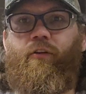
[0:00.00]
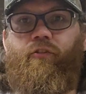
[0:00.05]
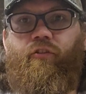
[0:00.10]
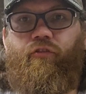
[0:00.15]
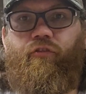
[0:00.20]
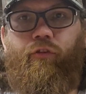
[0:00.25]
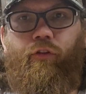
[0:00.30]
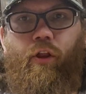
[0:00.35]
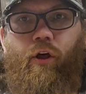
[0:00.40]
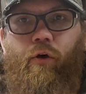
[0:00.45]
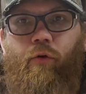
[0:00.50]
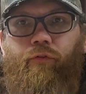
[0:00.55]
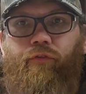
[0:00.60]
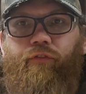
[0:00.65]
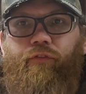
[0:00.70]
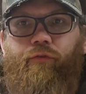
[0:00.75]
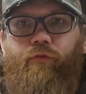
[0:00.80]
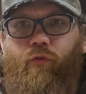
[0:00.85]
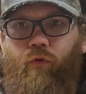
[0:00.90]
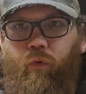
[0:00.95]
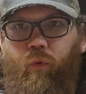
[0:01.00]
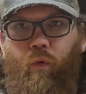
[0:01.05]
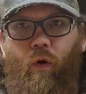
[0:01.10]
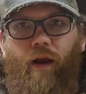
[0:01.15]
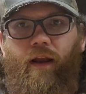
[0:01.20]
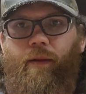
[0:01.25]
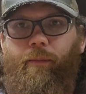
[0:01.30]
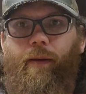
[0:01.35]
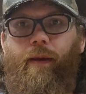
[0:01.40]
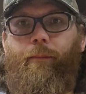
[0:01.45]
just loads
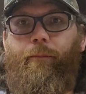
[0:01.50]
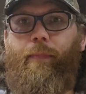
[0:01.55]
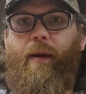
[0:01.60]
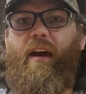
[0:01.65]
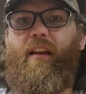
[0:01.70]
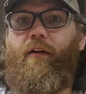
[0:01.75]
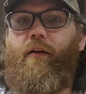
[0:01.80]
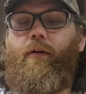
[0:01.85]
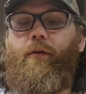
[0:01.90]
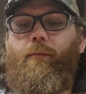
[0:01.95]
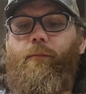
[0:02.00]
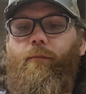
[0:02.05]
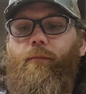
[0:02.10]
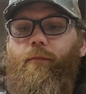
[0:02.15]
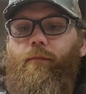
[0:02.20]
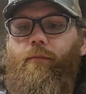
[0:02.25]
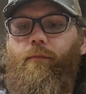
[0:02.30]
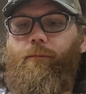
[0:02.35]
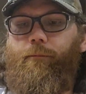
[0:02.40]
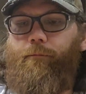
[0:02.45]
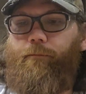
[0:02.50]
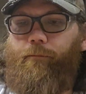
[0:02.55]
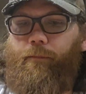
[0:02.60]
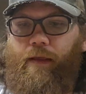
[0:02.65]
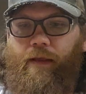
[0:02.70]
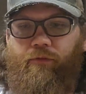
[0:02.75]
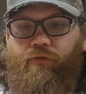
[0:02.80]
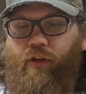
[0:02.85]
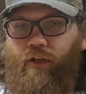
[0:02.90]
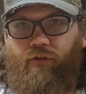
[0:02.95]
quite a bit better.
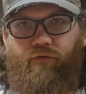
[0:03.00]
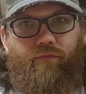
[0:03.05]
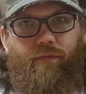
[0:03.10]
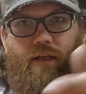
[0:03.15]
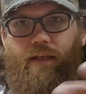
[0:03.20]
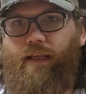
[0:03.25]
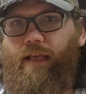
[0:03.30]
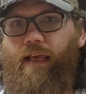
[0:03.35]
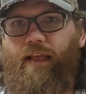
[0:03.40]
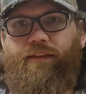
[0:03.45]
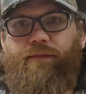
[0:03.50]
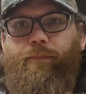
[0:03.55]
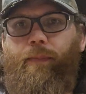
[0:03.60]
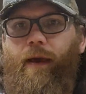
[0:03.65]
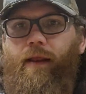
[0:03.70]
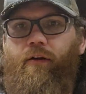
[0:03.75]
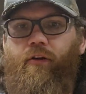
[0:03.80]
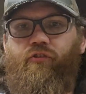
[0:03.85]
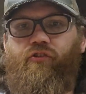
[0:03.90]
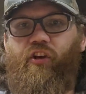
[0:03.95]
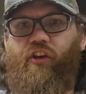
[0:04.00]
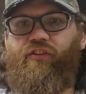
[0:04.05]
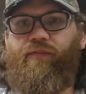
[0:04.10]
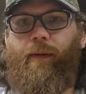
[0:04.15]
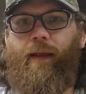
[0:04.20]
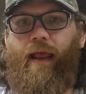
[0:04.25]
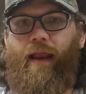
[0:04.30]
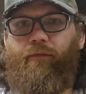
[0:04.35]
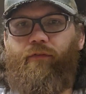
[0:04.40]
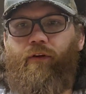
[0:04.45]
And it's better in just
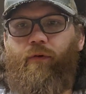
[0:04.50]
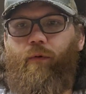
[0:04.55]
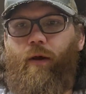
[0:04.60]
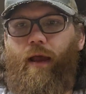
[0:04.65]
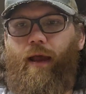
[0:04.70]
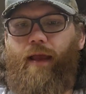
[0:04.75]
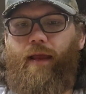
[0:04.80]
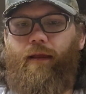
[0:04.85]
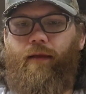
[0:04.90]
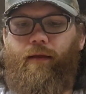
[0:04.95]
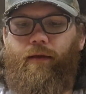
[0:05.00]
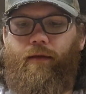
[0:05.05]
about every way.